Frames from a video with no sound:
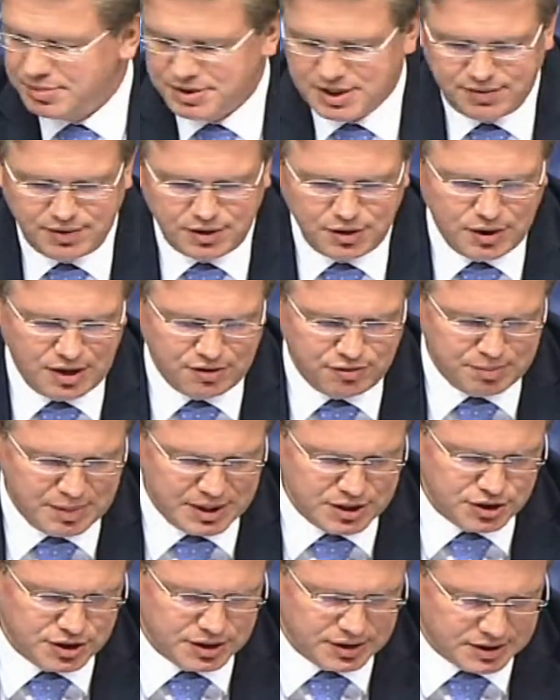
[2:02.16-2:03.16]
uh, Stephen, you have
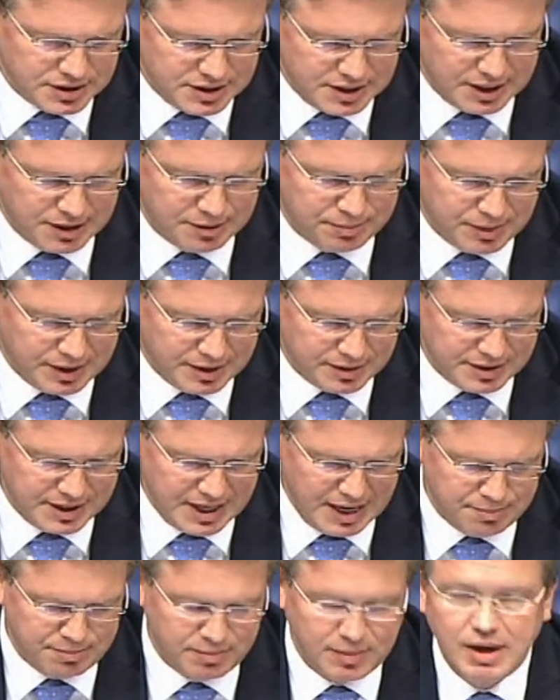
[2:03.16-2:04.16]
mentioned uh, uh,
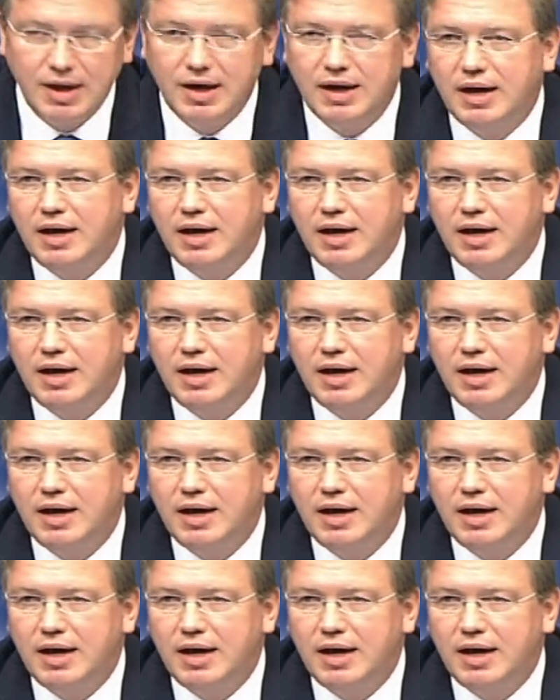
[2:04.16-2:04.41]
them,